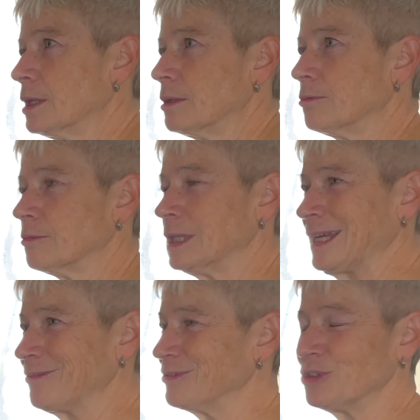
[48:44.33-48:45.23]
it would like
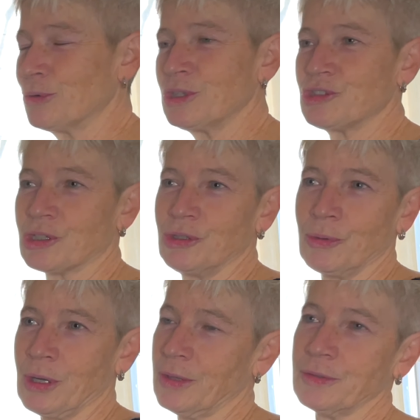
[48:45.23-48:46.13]
nourish your
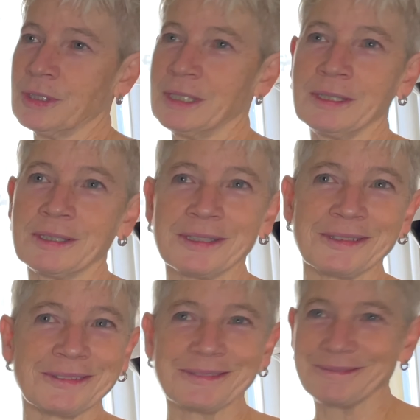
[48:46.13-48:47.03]
curiosity and
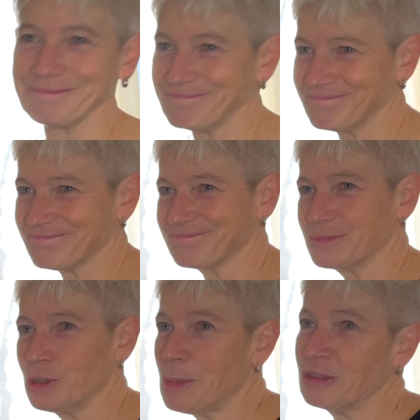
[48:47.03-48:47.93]

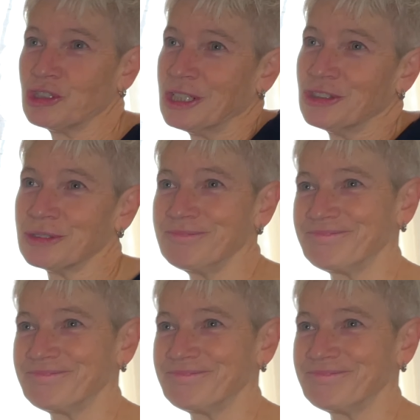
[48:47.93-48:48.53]
your imagination.